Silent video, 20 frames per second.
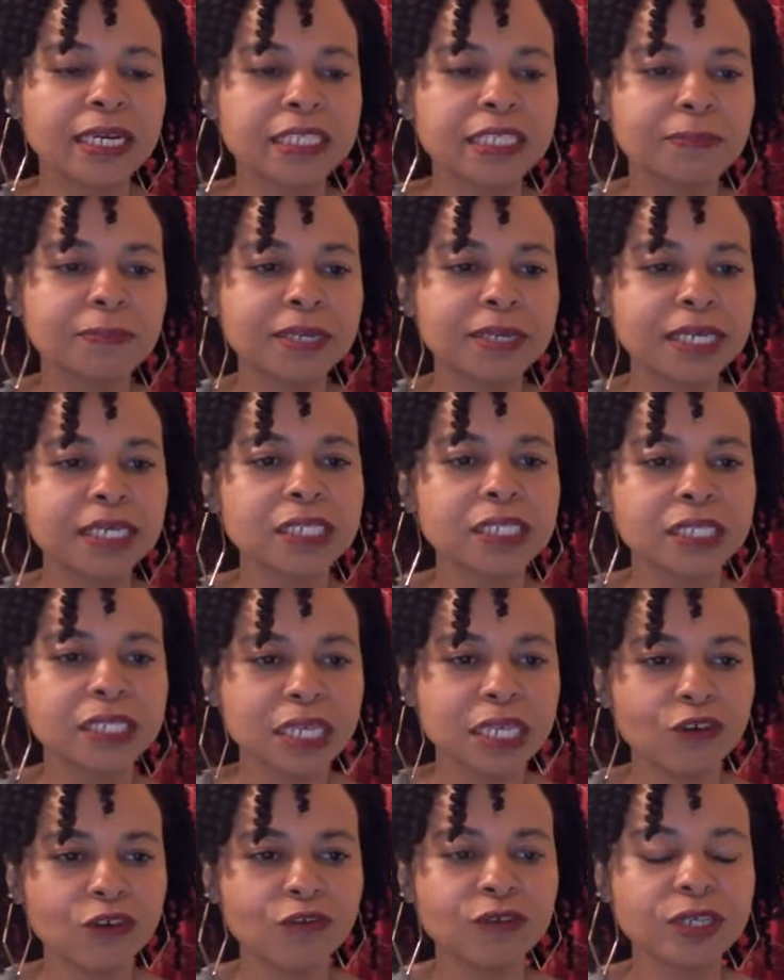And
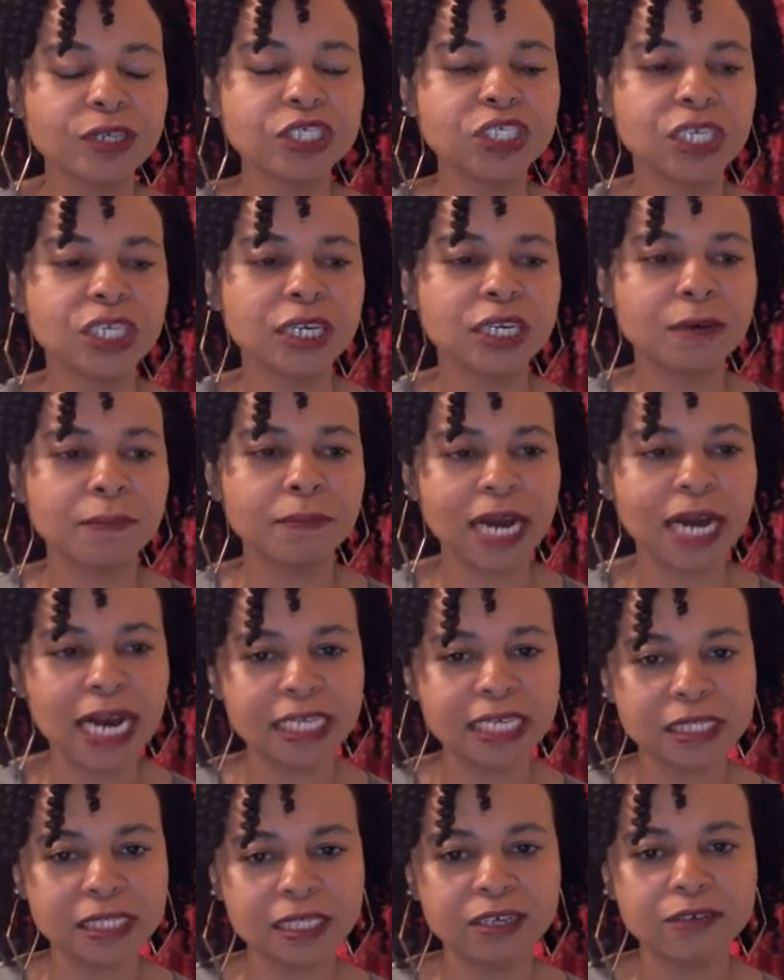it's being selfish
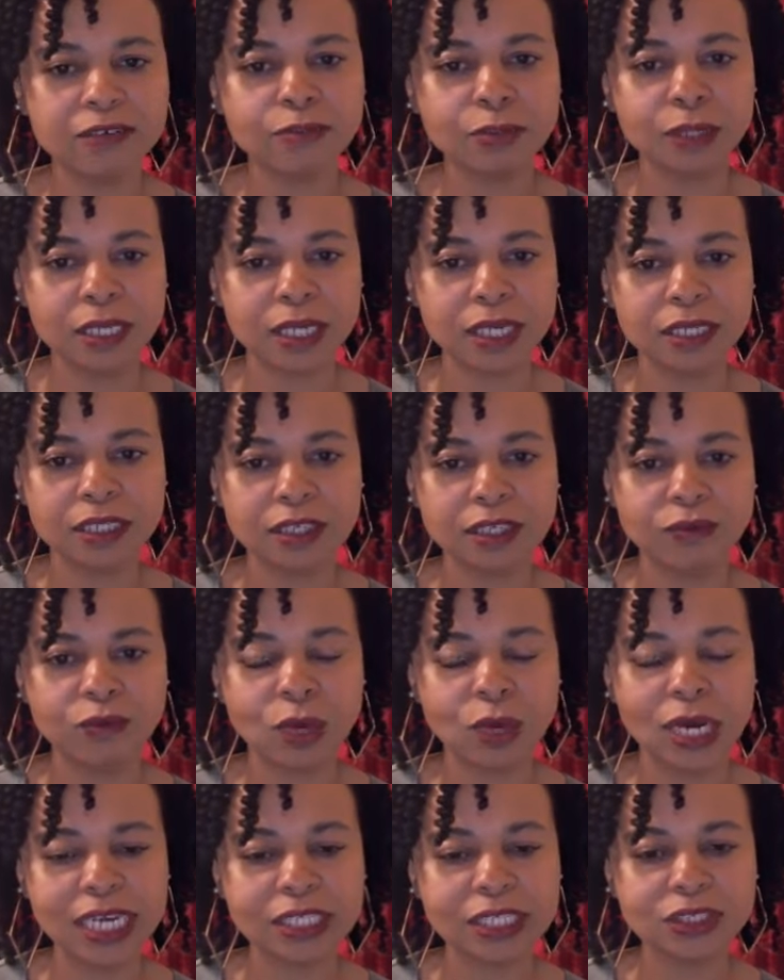in a positive,
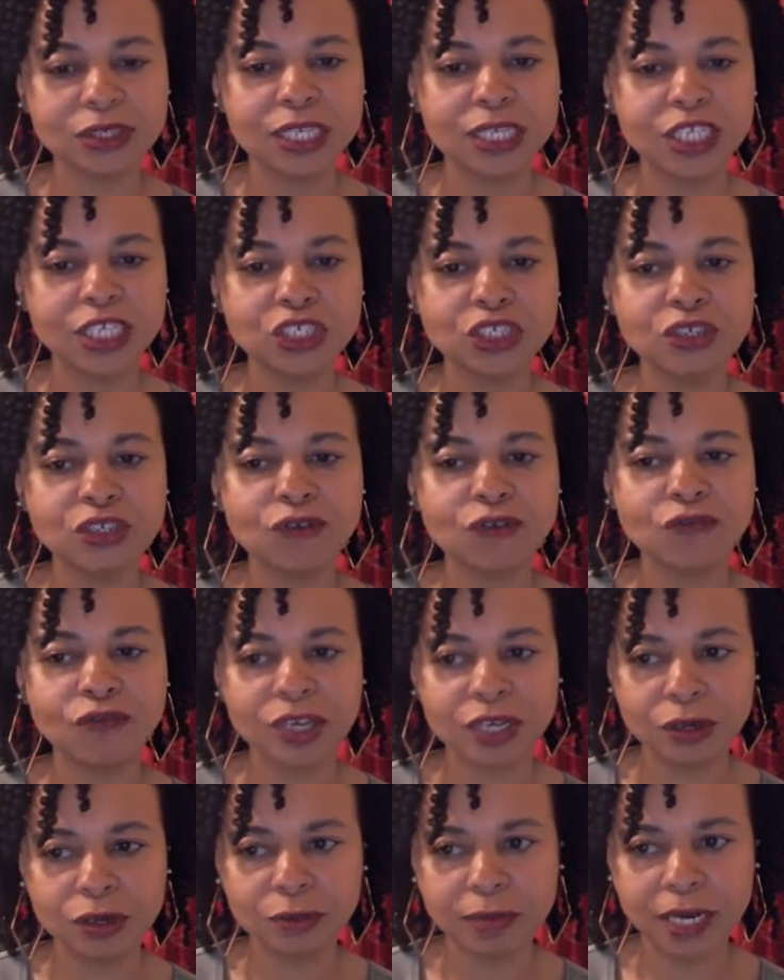productive way so
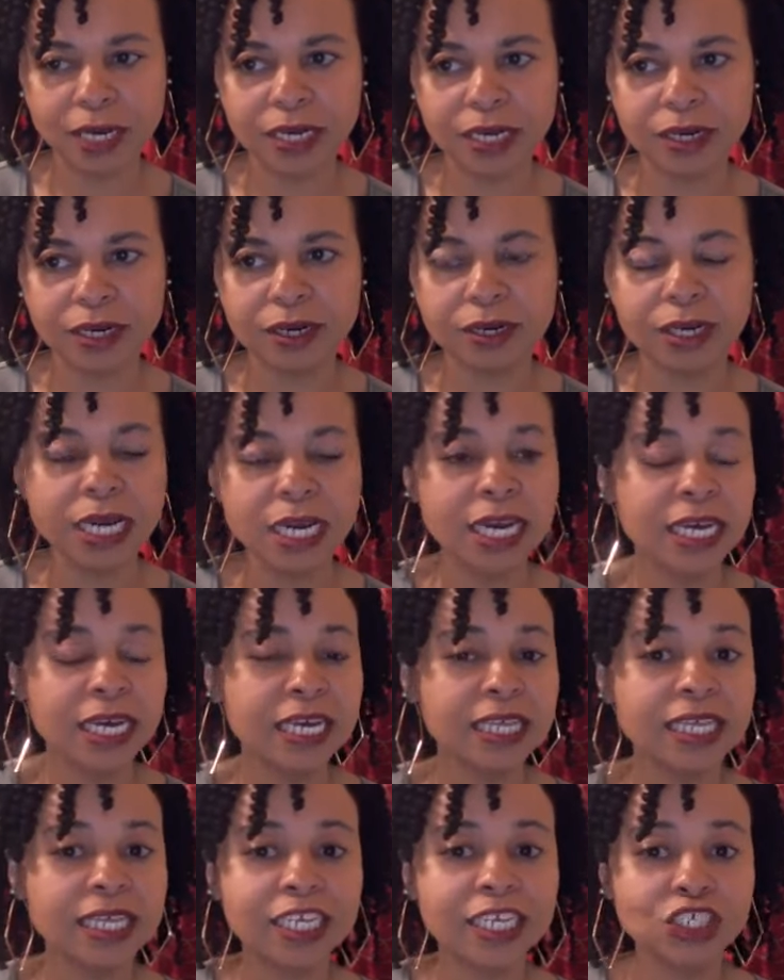that you'll feel
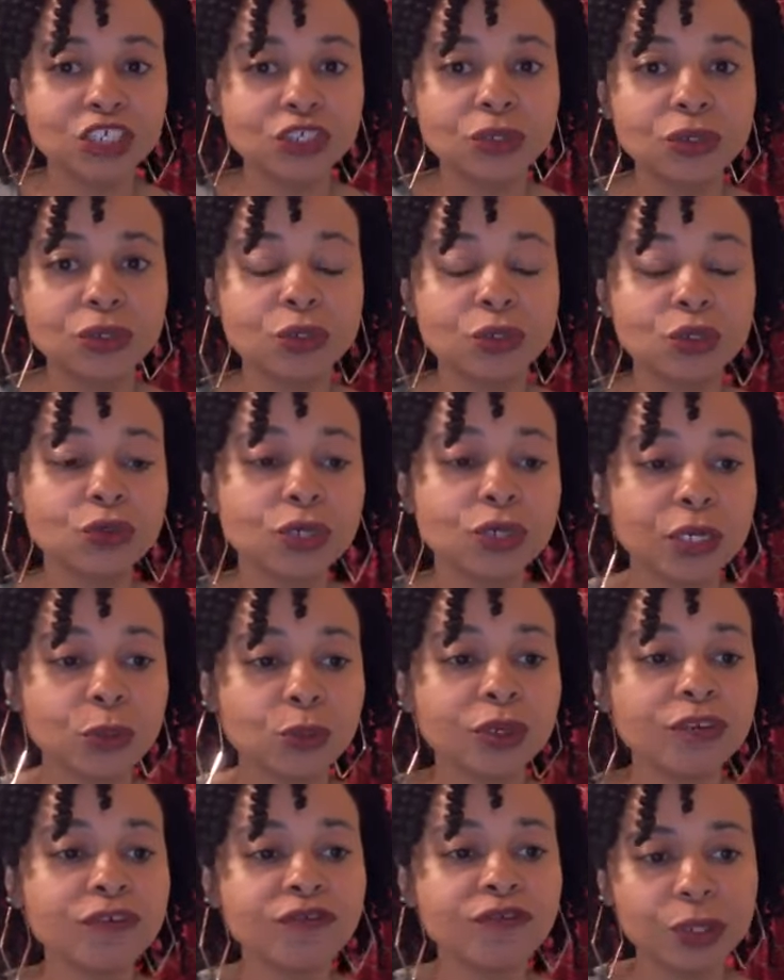better and that
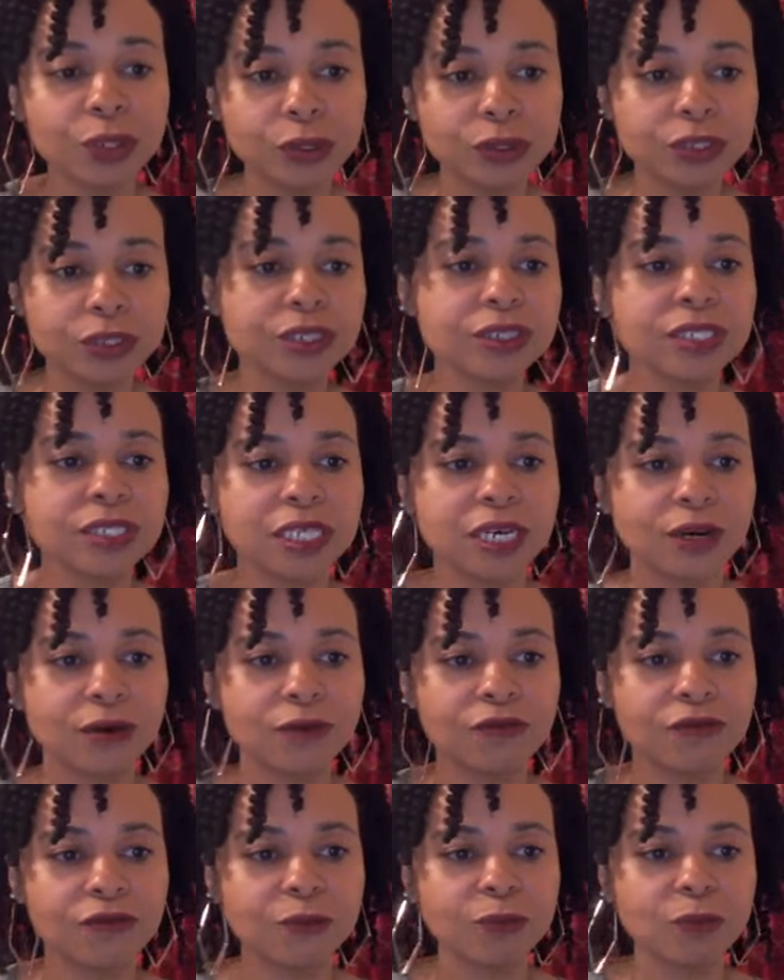you, you can refuel
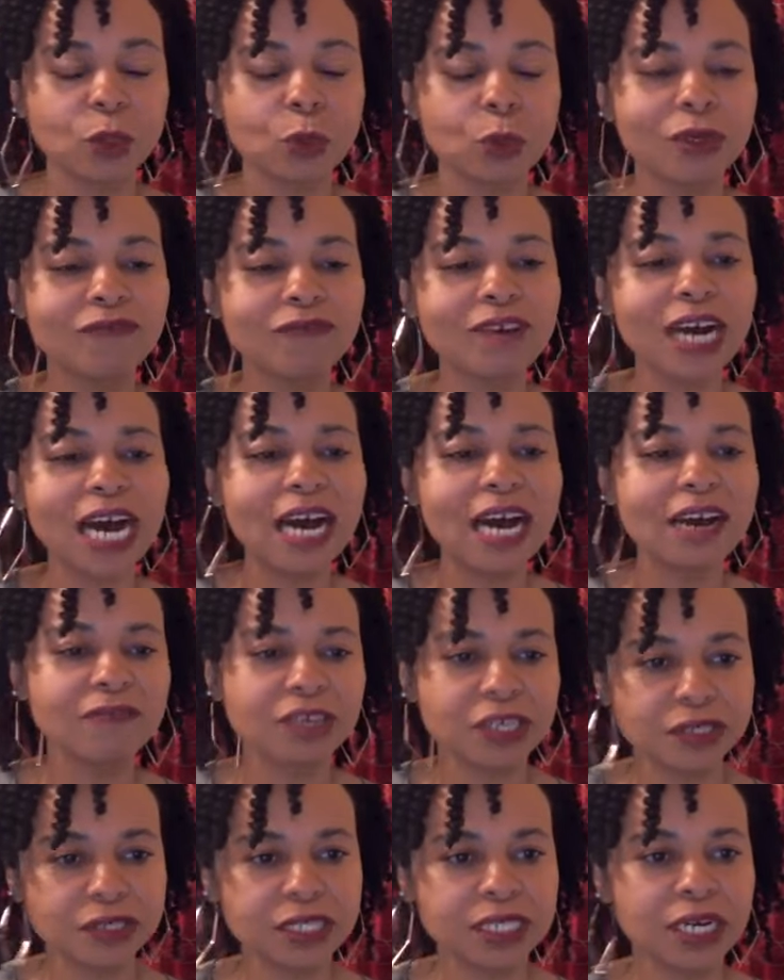yourself,
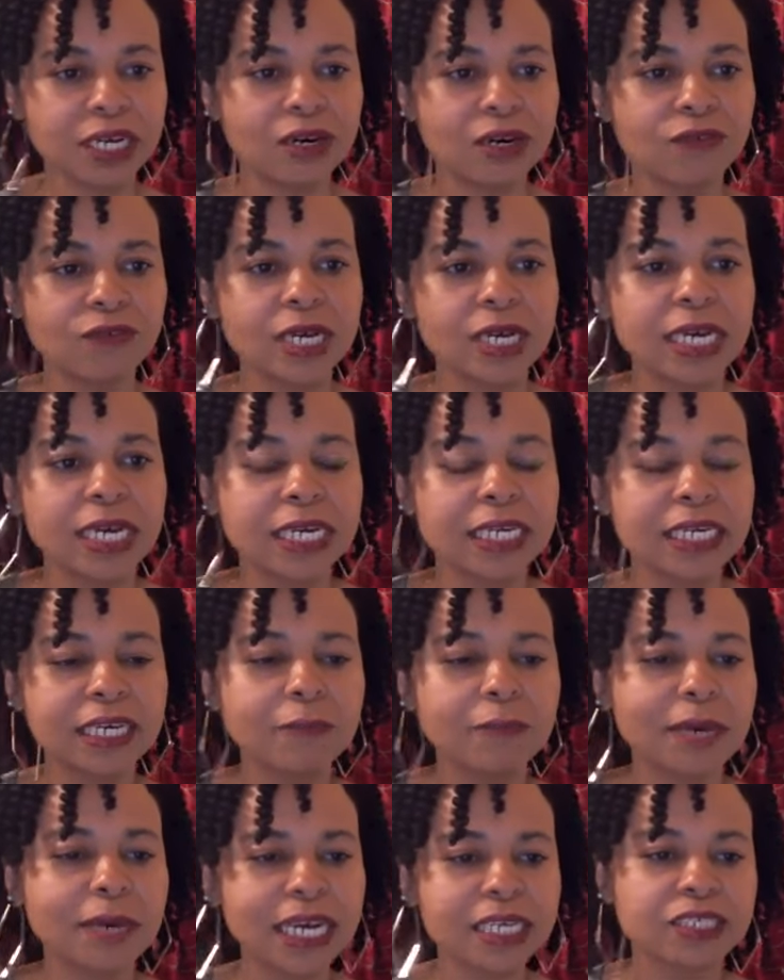revive
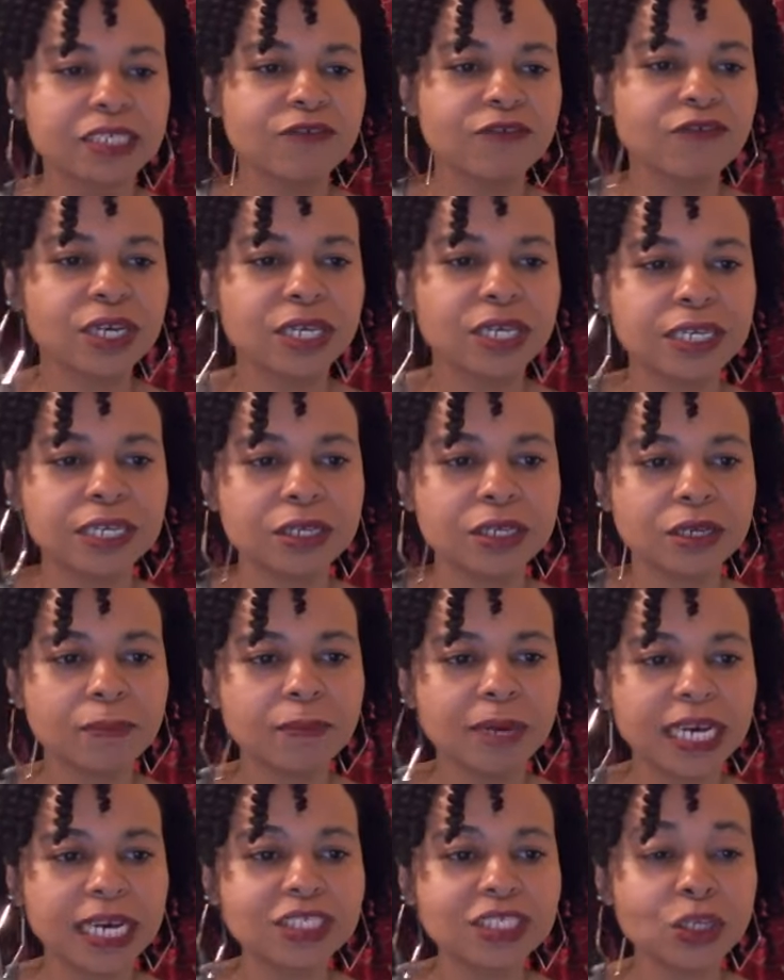yourself, get back to
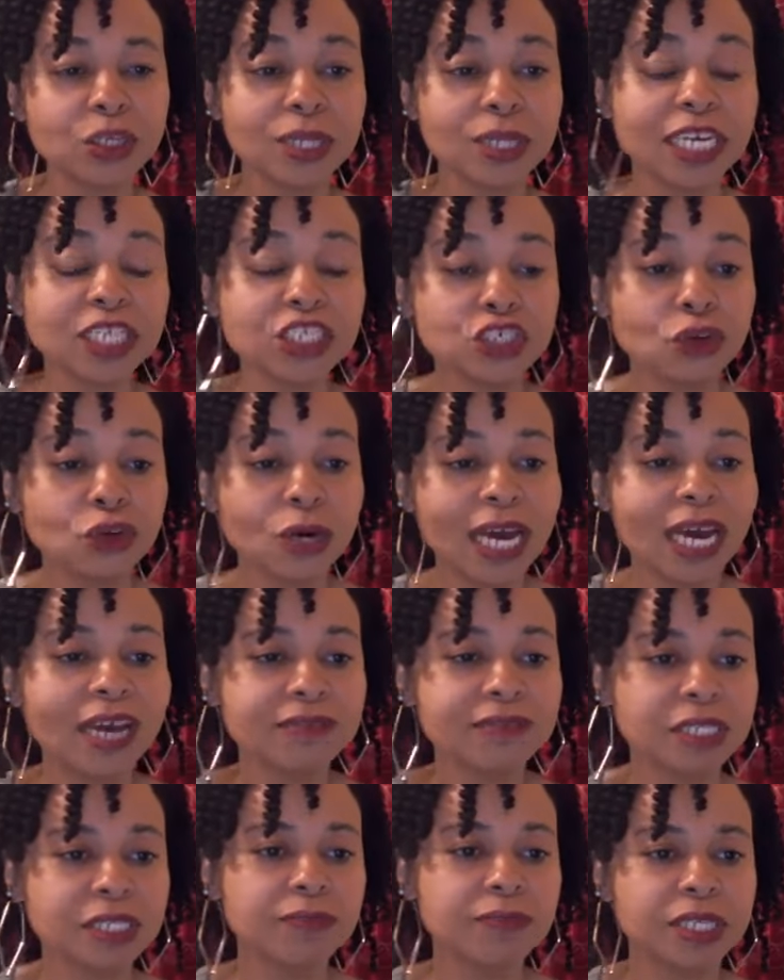feeling your best so
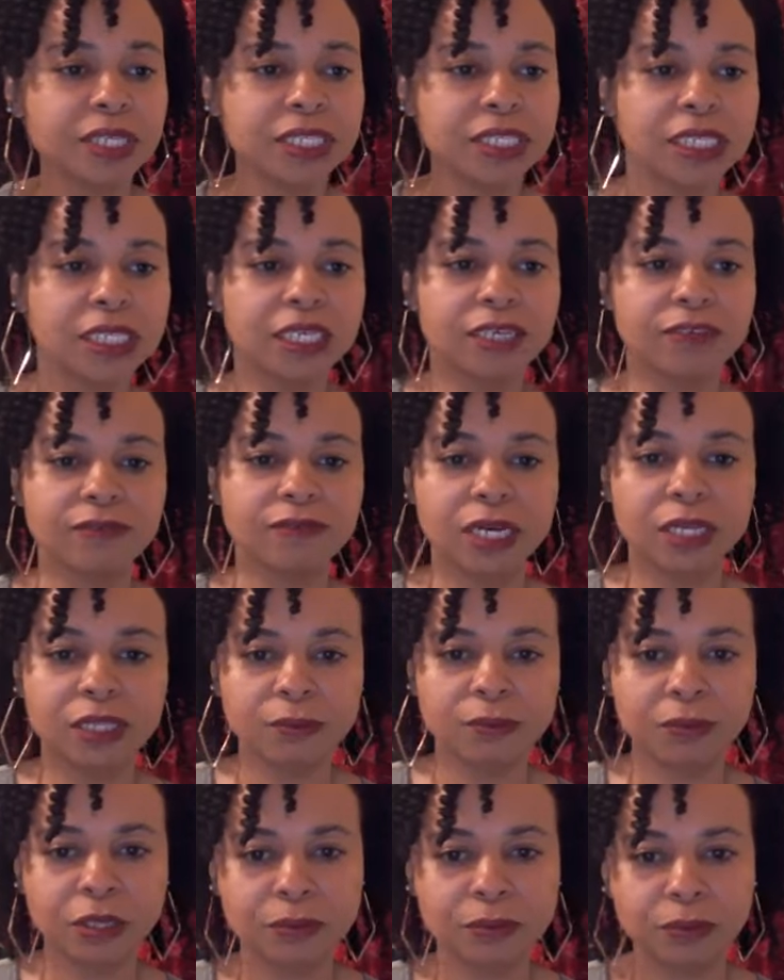that you'll have something to
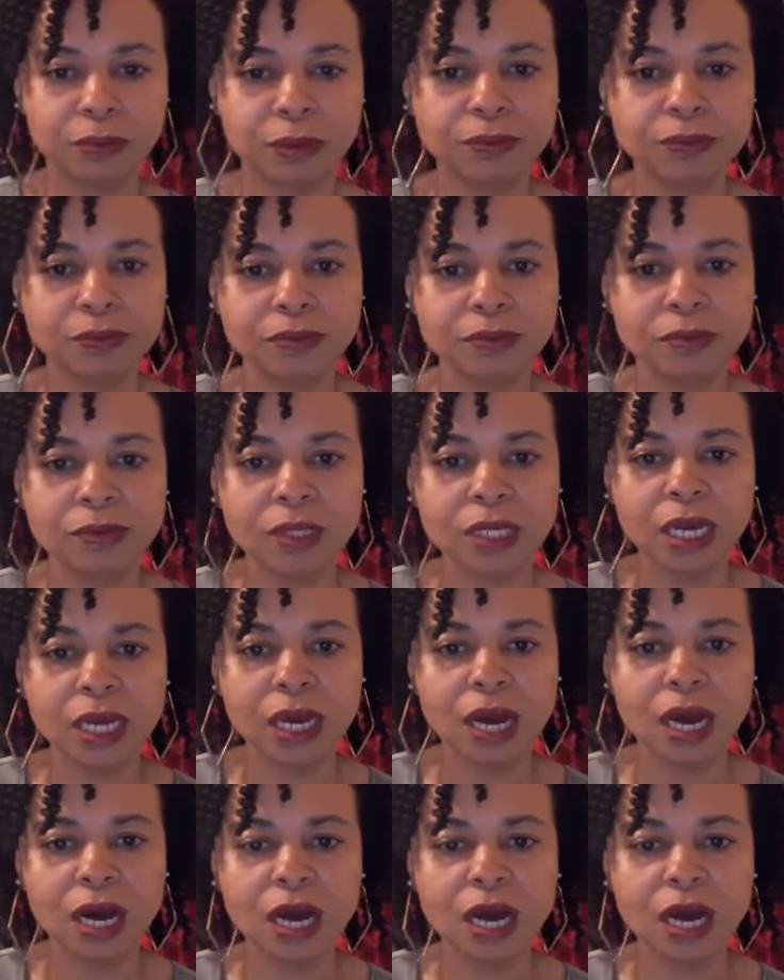give other people.